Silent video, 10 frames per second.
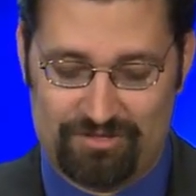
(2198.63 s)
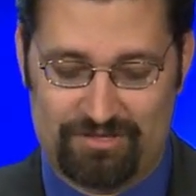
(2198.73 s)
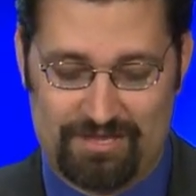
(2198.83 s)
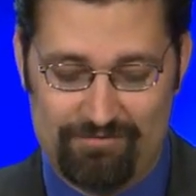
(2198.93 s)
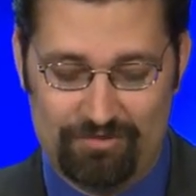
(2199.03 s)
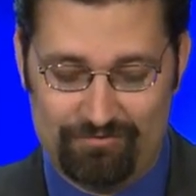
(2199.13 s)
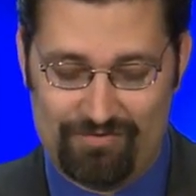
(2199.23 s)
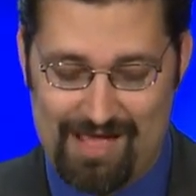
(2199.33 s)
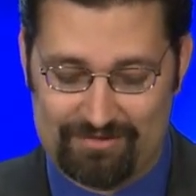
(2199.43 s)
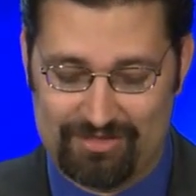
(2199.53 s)
Given the
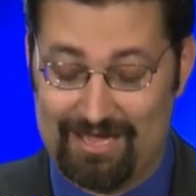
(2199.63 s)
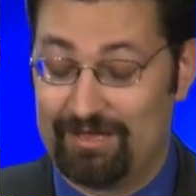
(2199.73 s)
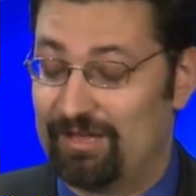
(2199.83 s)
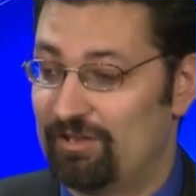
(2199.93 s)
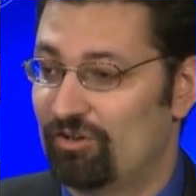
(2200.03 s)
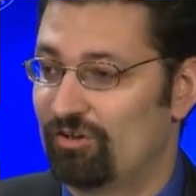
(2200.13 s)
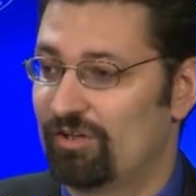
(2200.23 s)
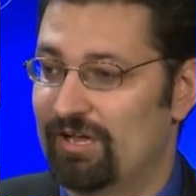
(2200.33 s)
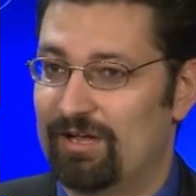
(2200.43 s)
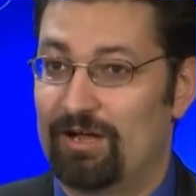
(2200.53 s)
fact that in
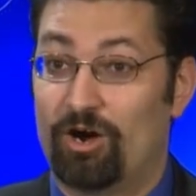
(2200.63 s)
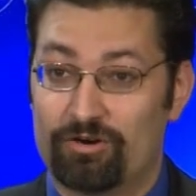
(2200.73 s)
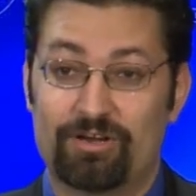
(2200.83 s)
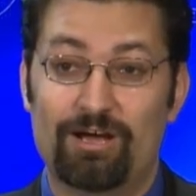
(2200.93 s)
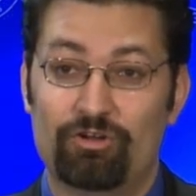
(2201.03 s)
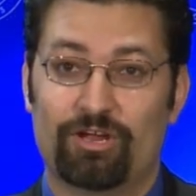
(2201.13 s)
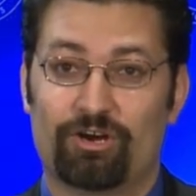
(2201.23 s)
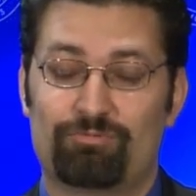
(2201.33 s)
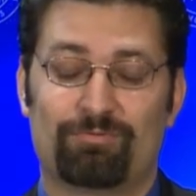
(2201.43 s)
not only our experience,